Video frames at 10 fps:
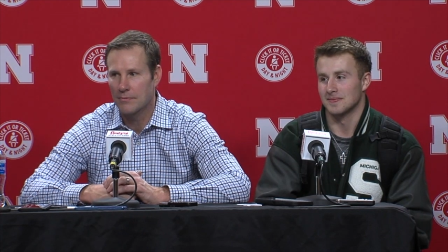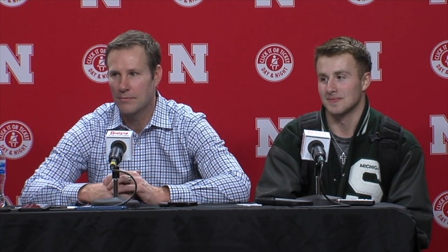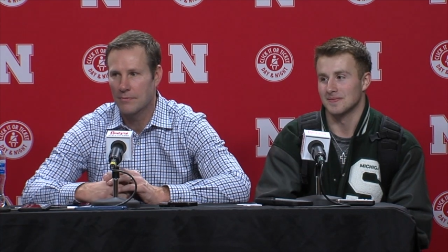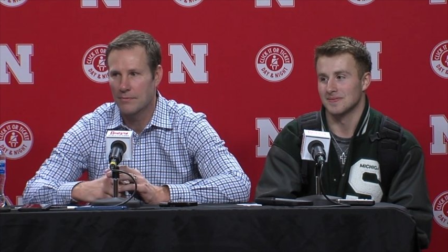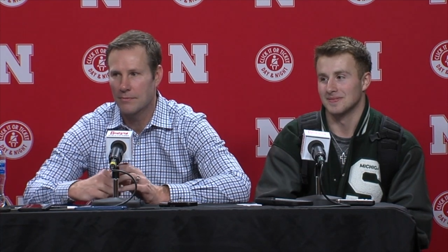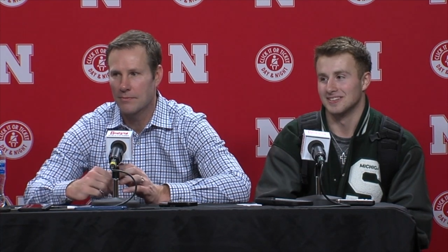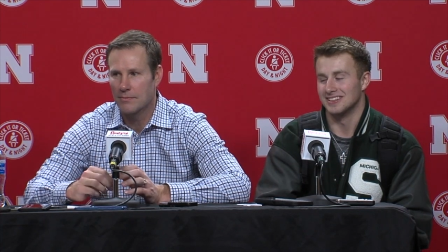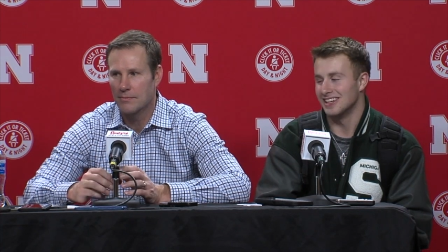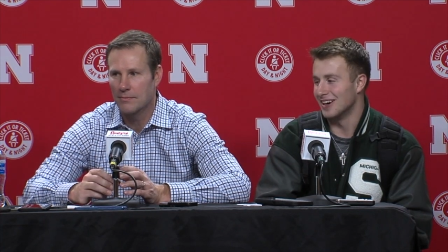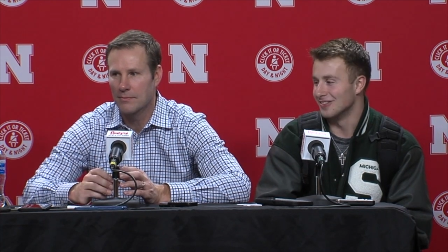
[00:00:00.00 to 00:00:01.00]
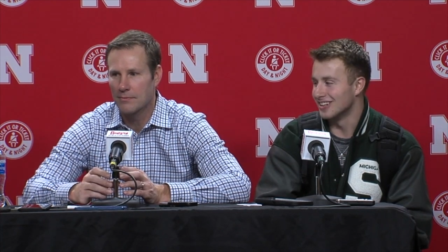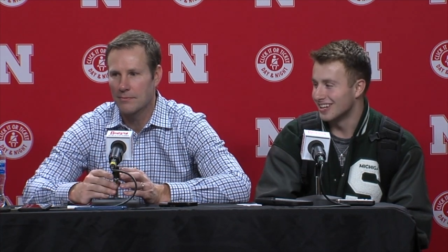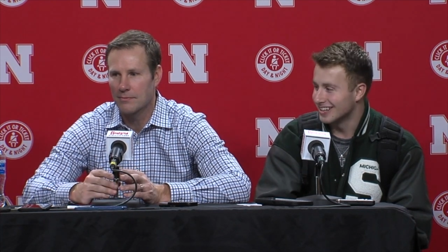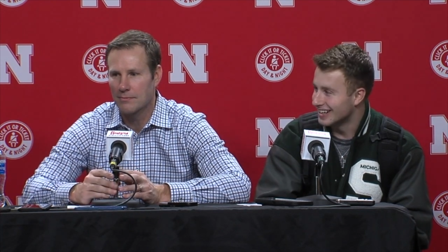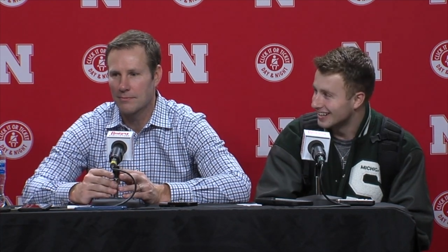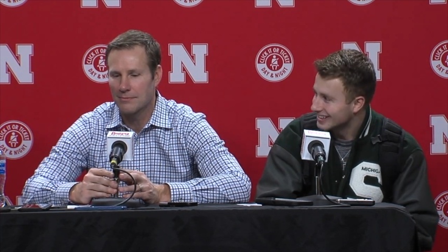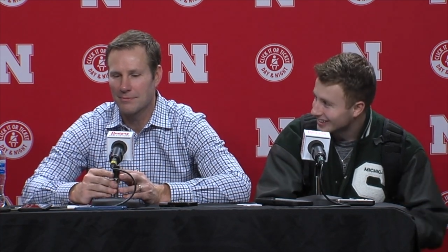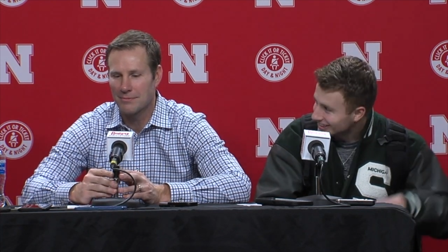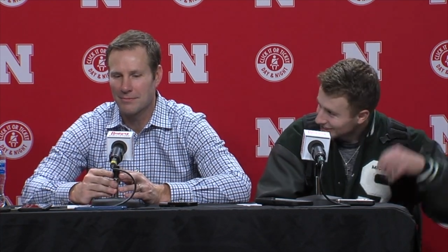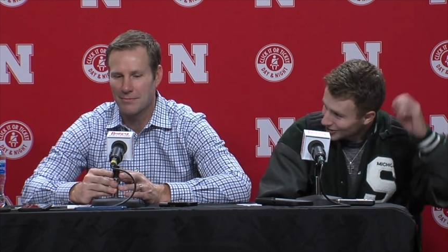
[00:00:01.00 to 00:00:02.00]
Speaker 1: of him? Yeah, I'm glad I
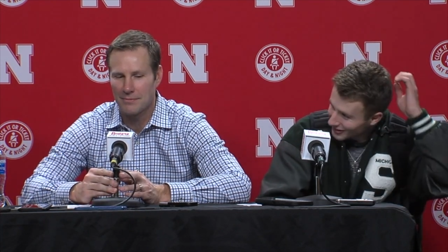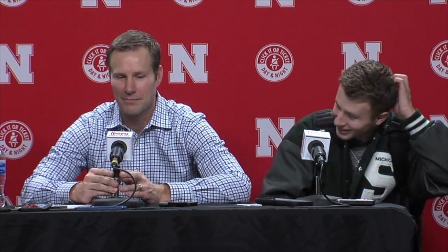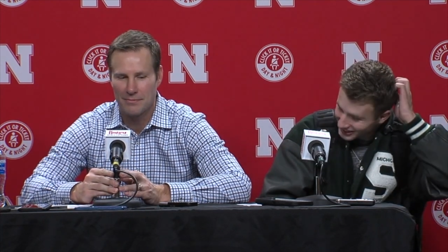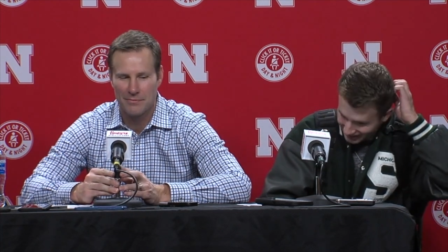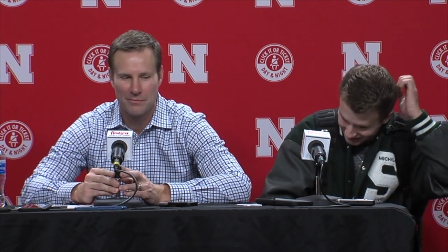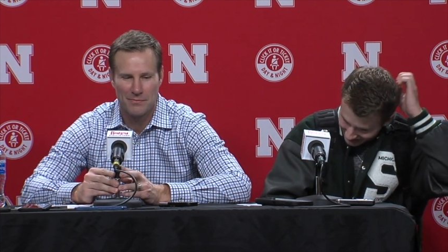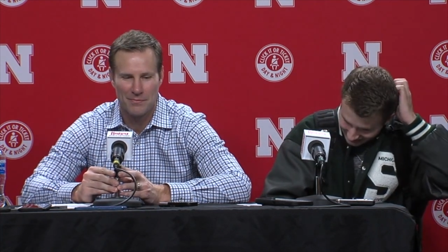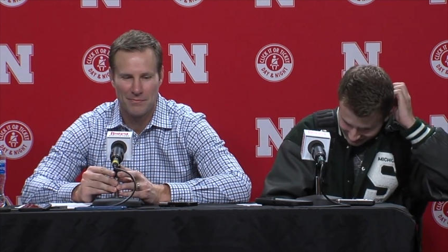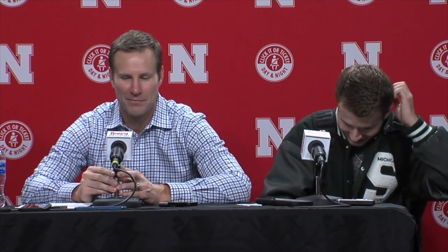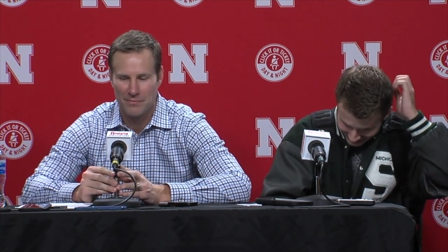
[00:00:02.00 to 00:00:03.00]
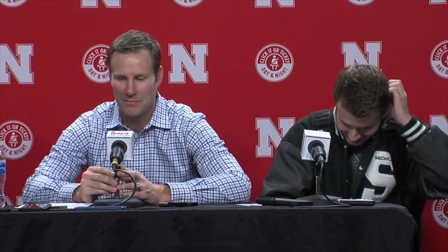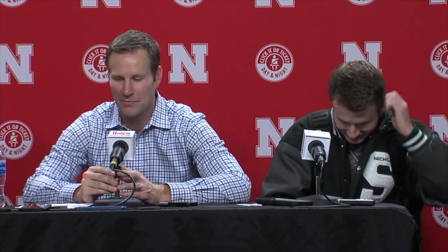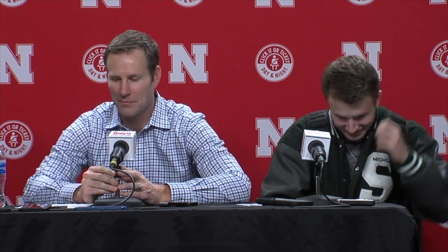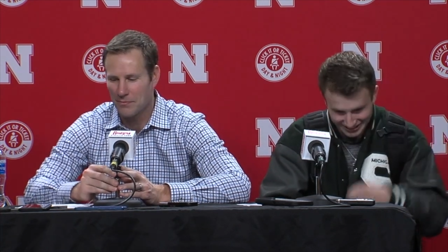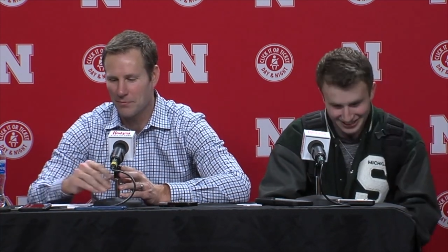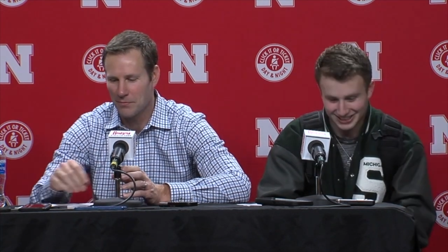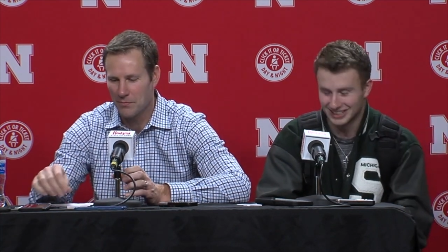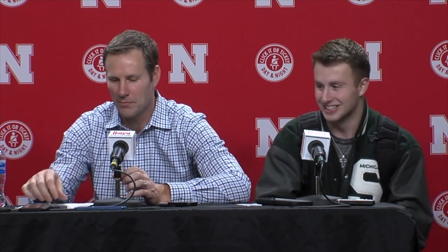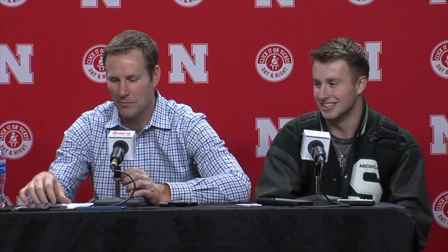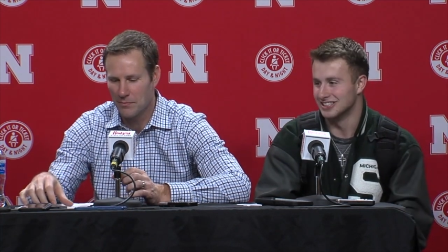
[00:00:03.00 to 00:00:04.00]
got got to go back in at the end and
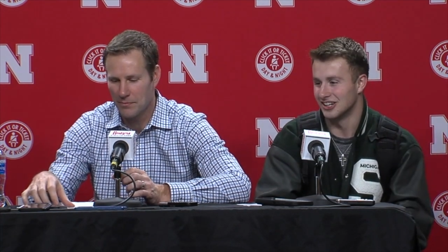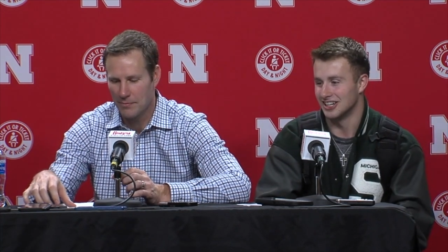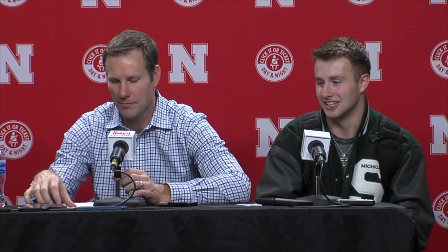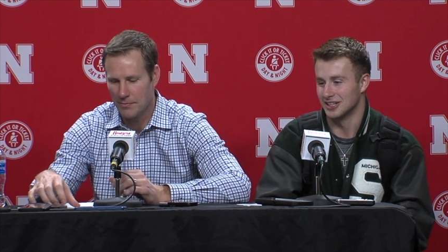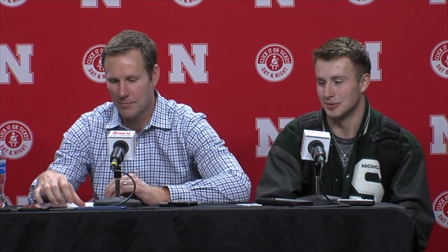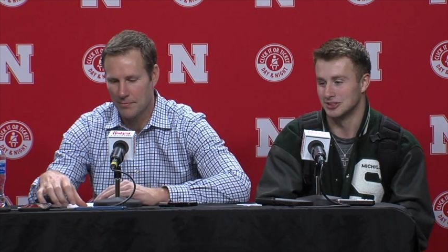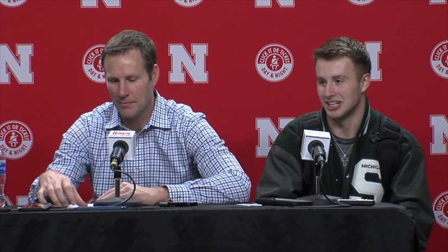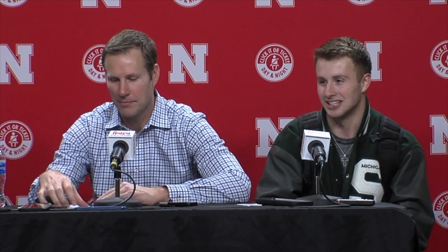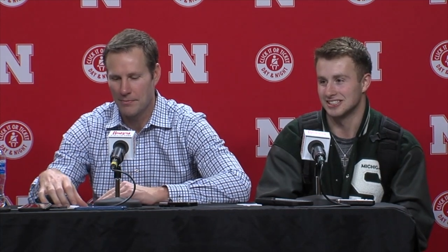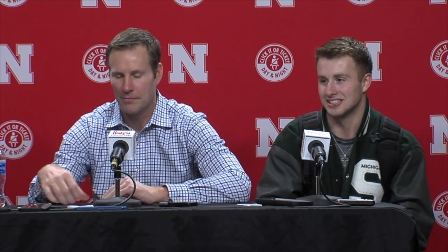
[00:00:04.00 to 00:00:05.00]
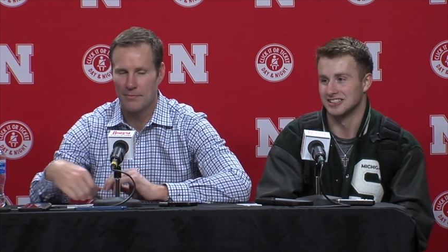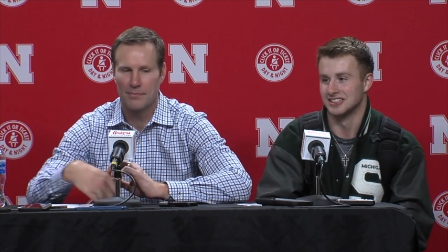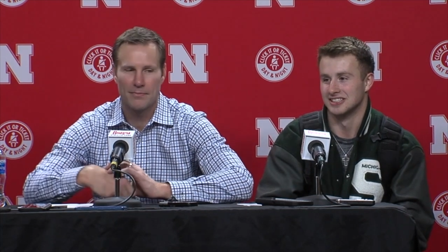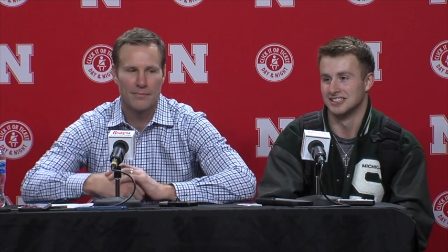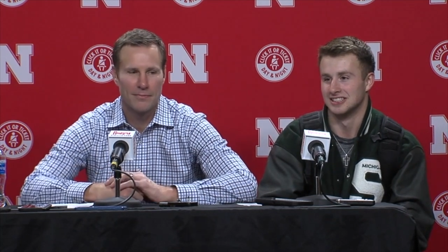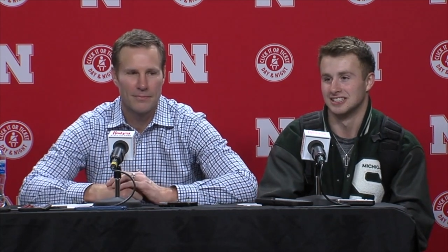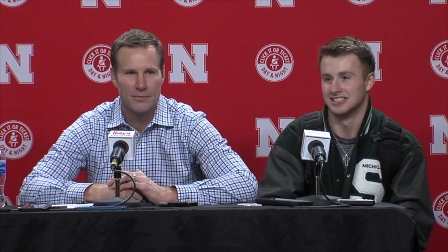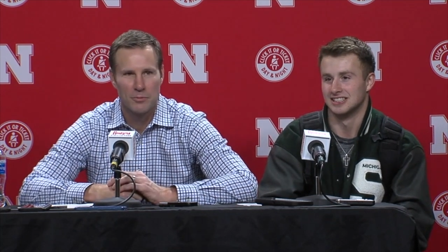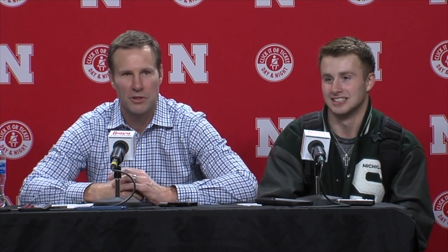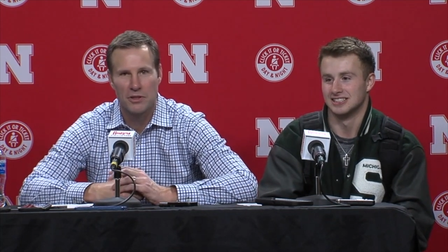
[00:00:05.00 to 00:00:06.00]
and uh, try to hit a couple shots.
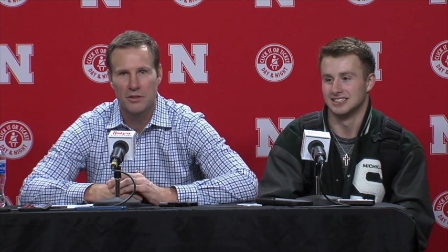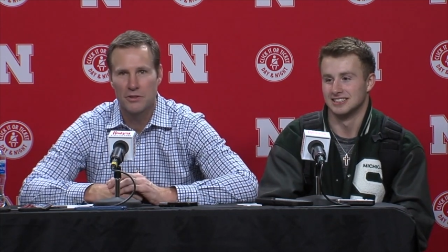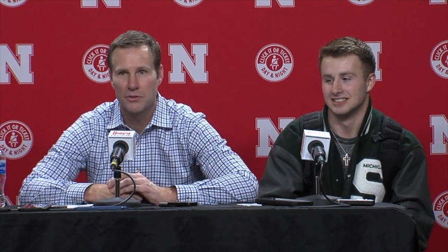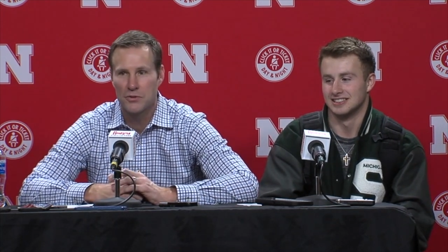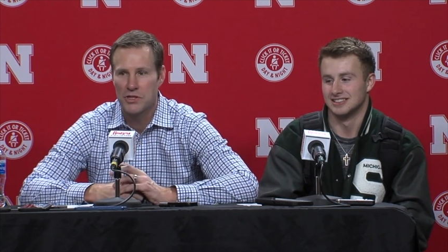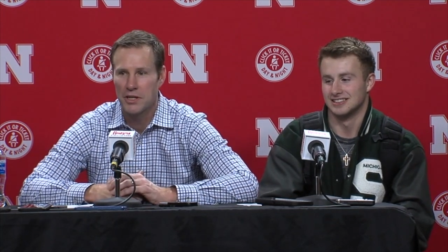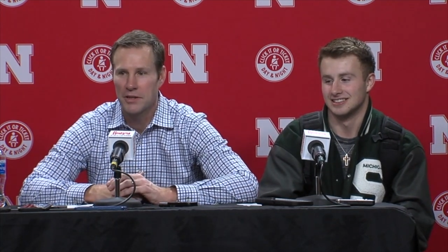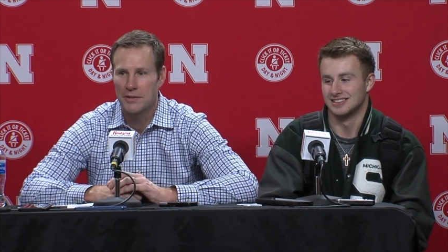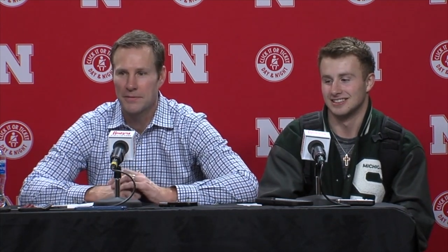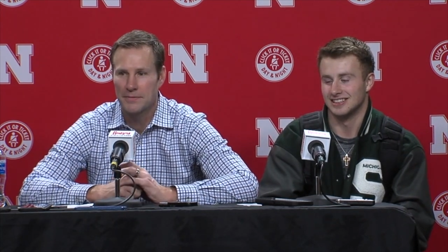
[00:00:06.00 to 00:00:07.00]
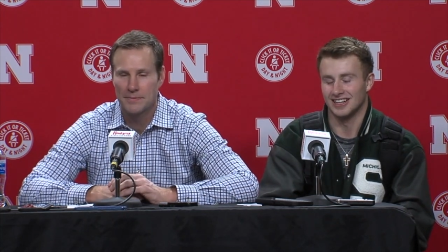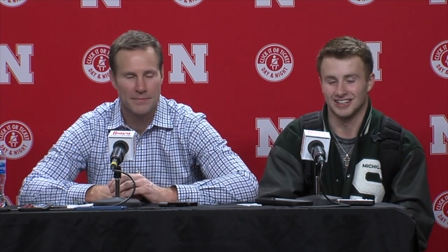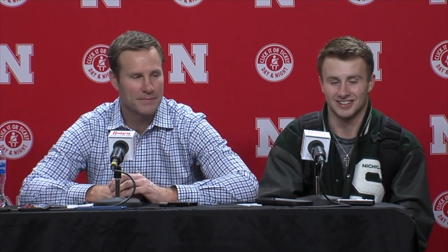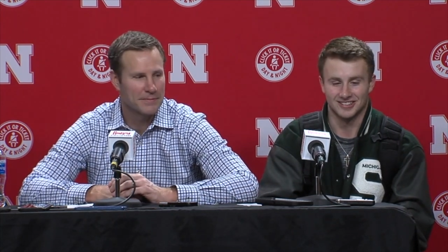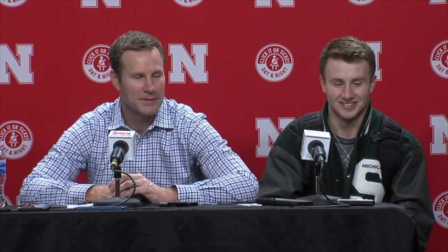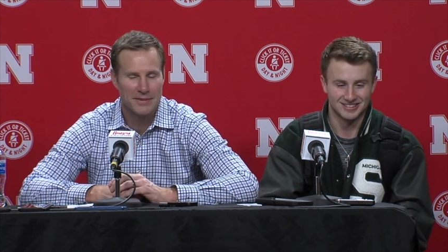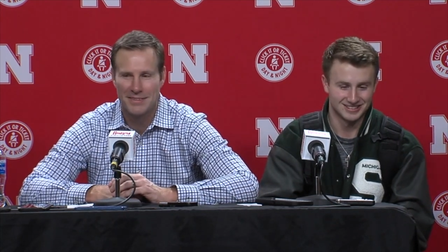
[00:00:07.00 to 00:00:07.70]
Speaker 2: Too many long twos, Jack.
Speaker 1: Yeah, I know.